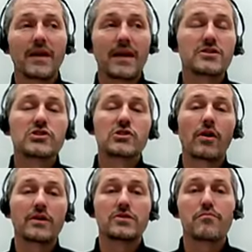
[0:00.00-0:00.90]
is
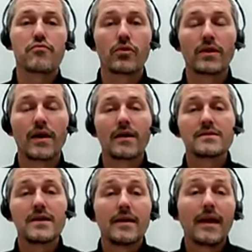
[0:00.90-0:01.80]
starting to broaden out.
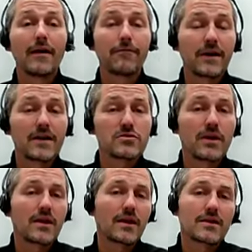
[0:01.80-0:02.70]
If it is, we
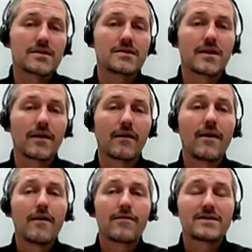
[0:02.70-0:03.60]
think this is a
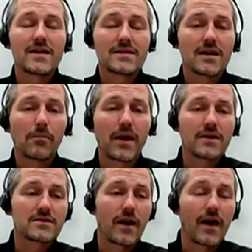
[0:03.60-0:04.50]
fantastic
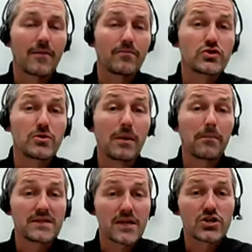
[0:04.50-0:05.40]
place to be
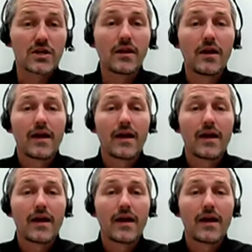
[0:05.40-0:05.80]
positioned.